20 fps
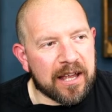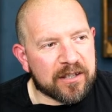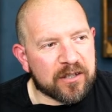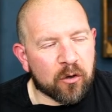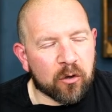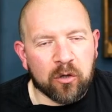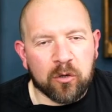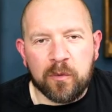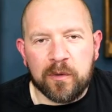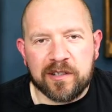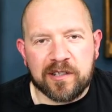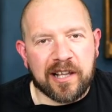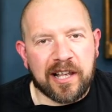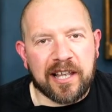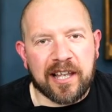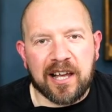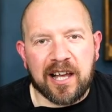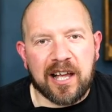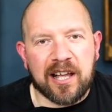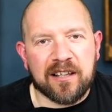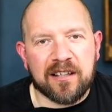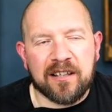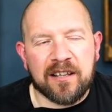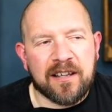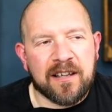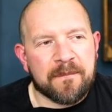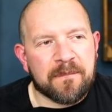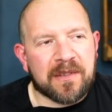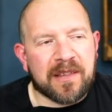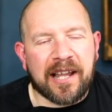it's always like,
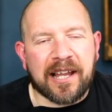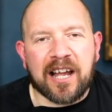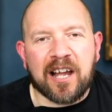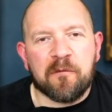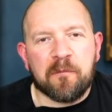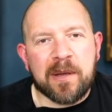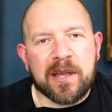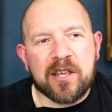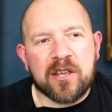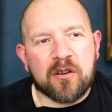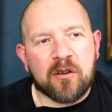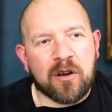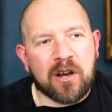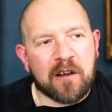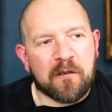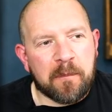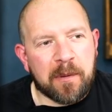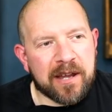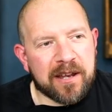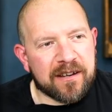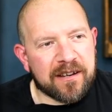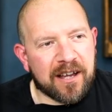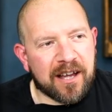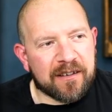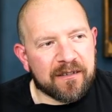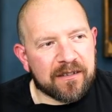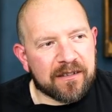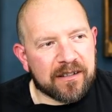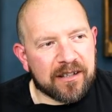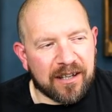Like I've been, I've been.
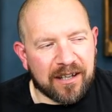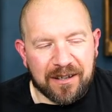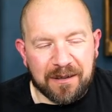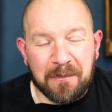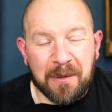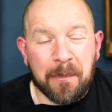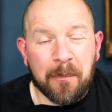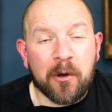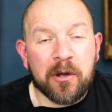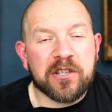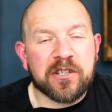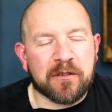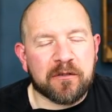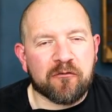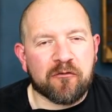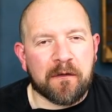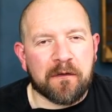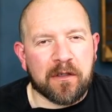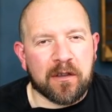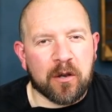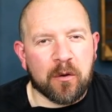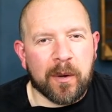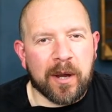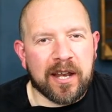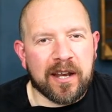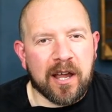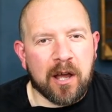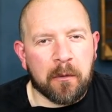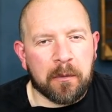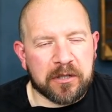I, my points have drifted away
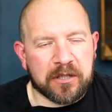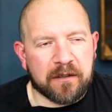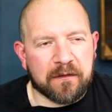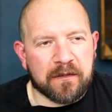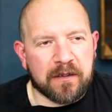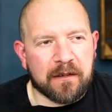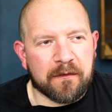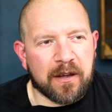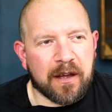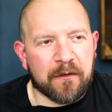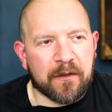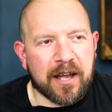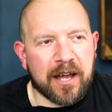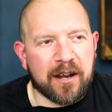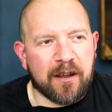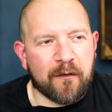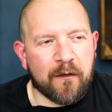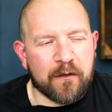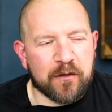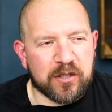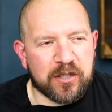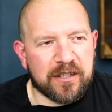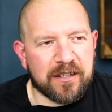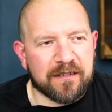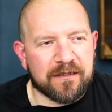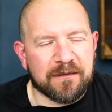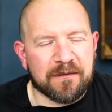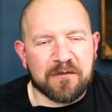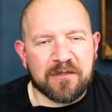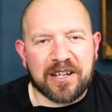now because I've, I've, I've kind of
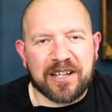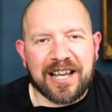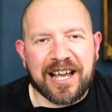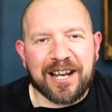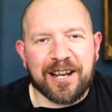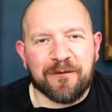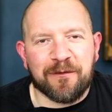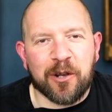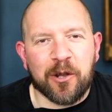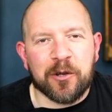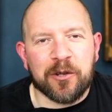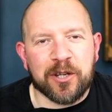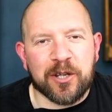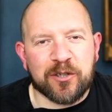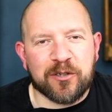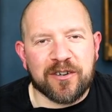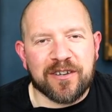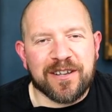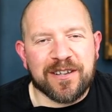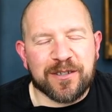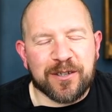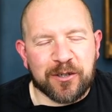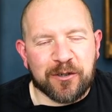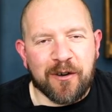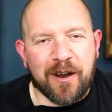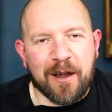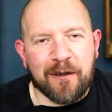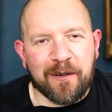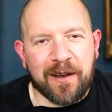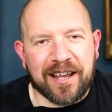obviously kind of learned to, to
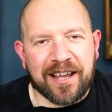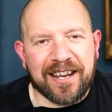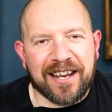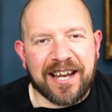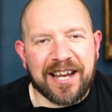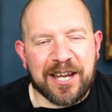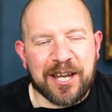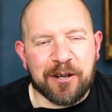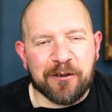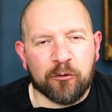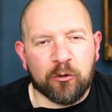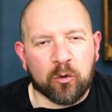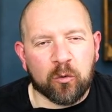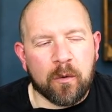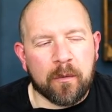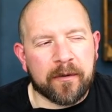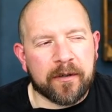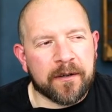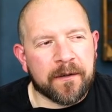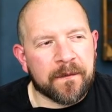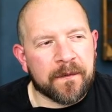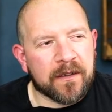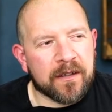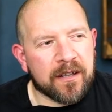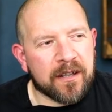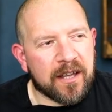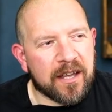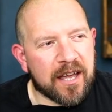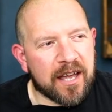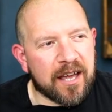drive like a ninety-year-old woman.
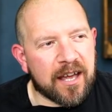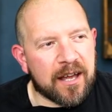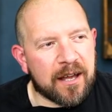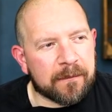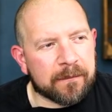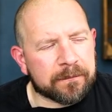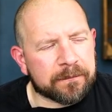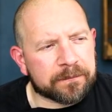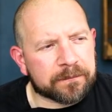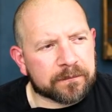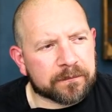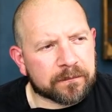Um,